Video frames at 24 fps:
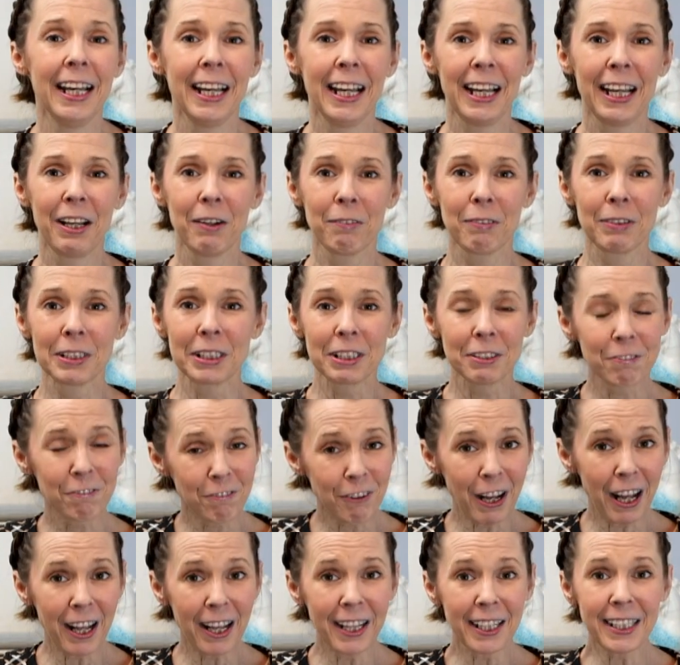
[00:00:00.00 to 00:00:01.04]
It was
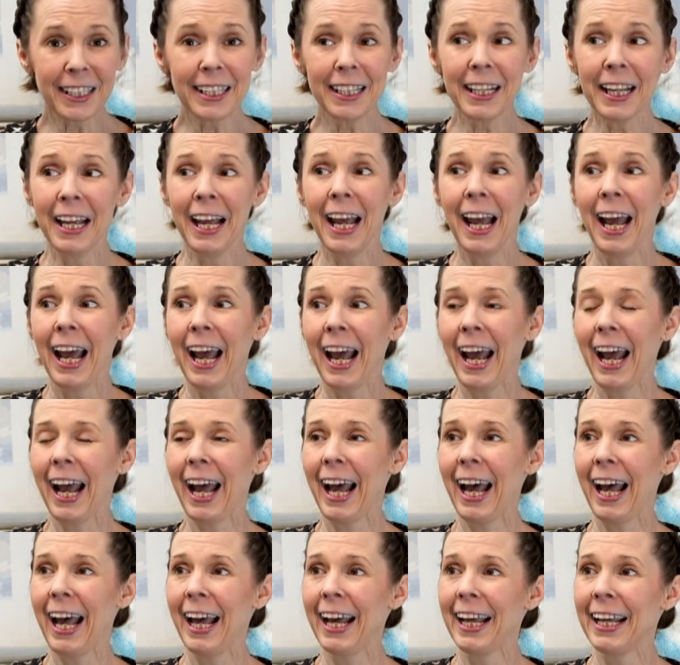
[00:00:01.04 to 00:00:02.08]
fun,
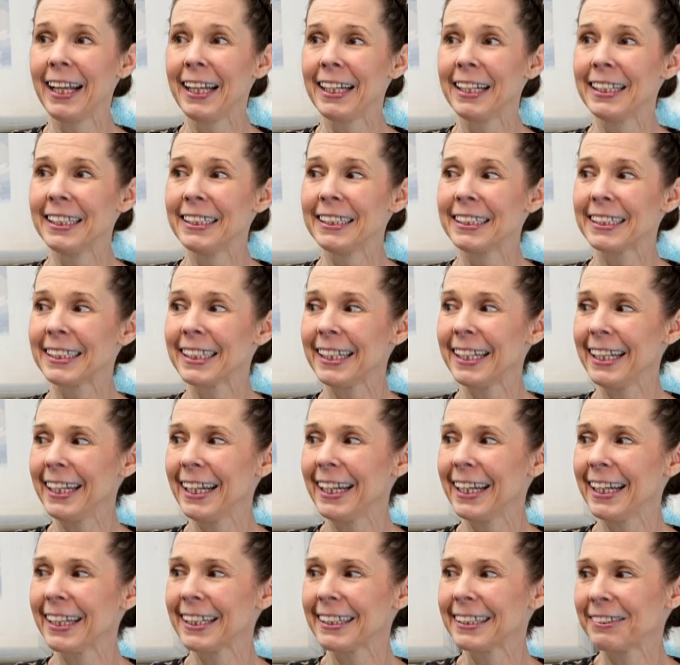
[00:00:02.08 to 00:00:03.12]
and
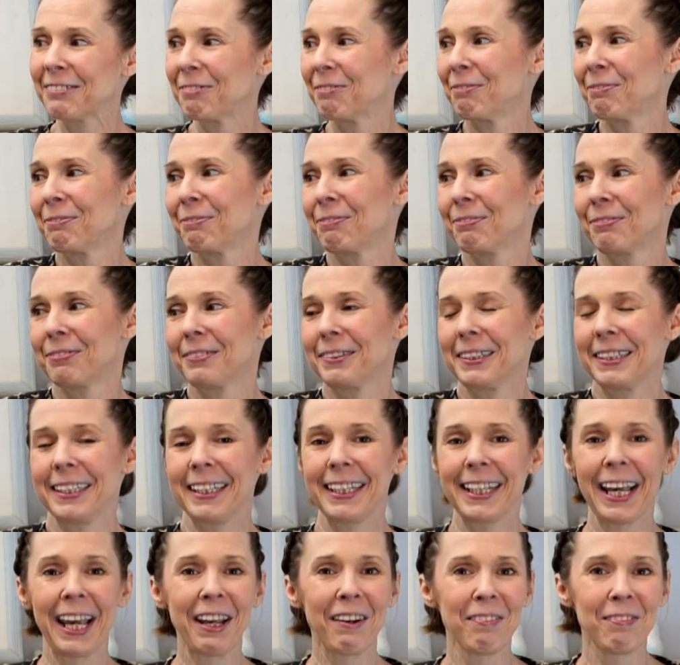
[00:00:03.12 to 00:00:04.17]
it
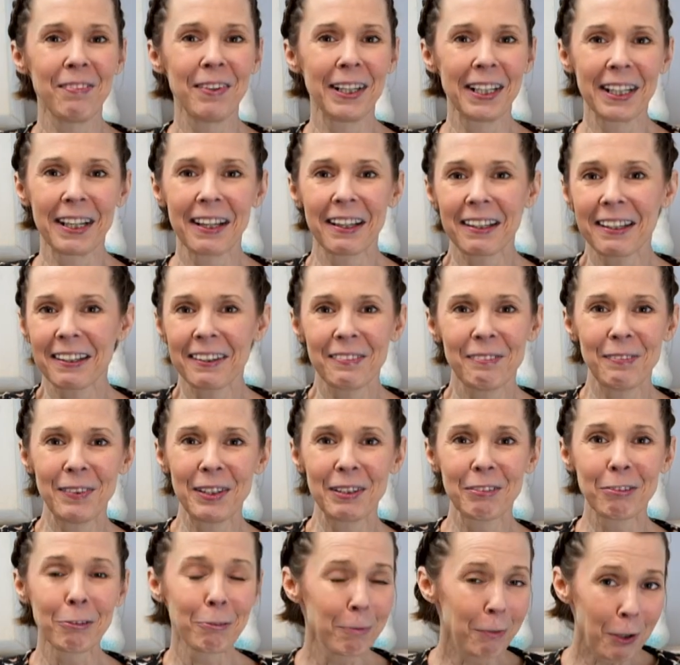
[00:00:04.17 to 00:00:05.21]
gave me a bit
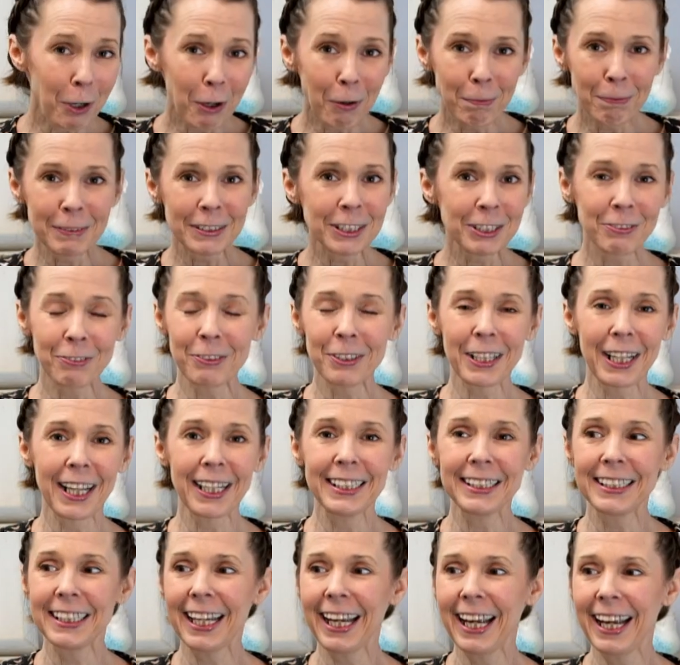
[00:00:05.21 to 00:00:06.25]
of a purpose for that
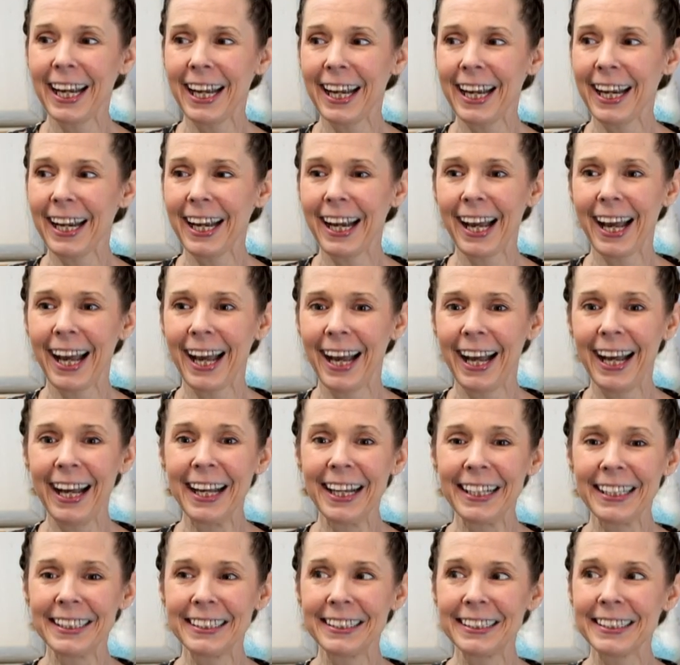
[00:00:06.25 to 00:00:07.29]
day,
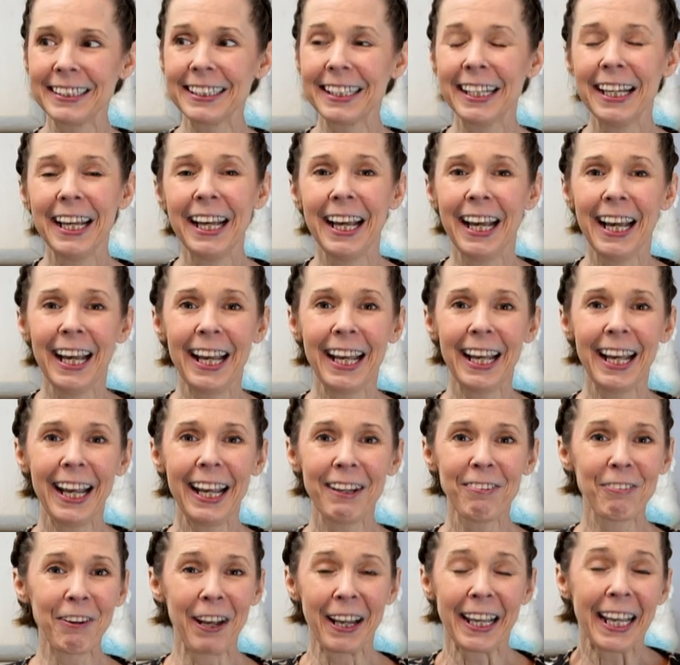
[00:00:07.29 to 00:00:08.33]
and
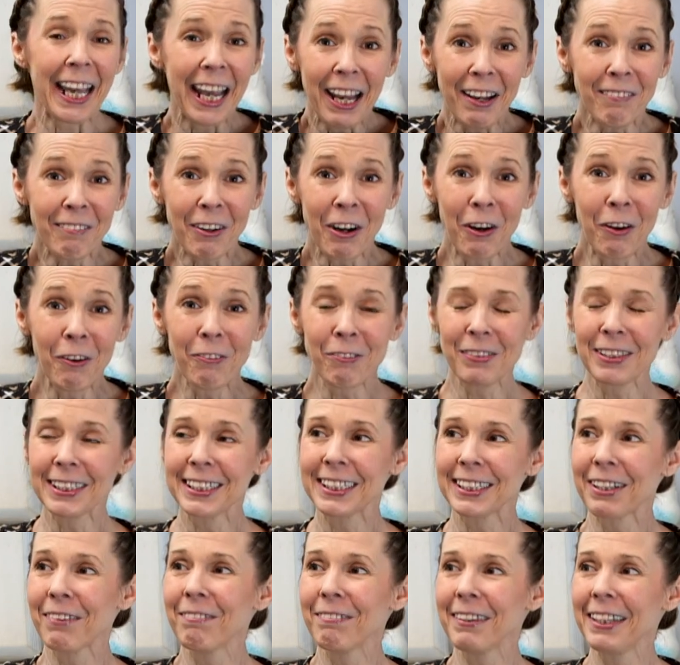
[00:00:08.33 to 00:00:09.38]
if I came home with
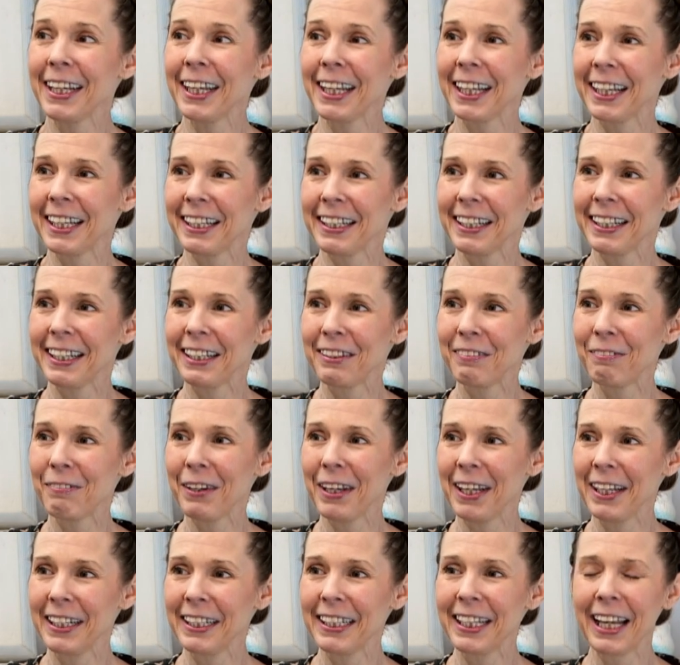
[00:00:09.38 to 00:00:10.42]
something,
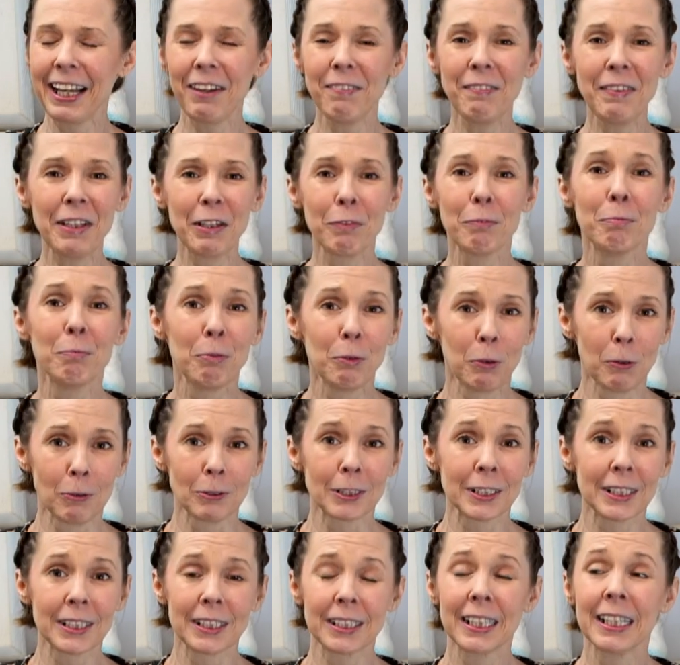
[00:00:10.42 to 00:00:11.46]
it gave me a
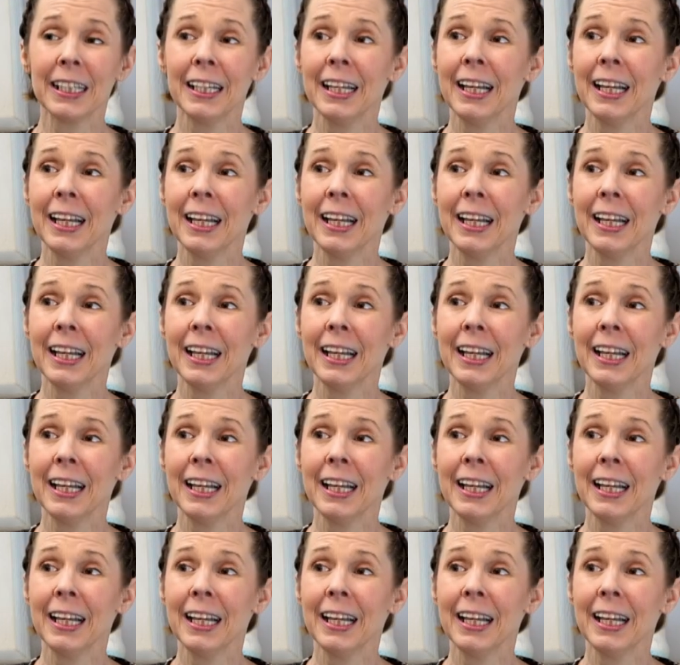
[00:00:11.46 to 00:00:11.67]
boost.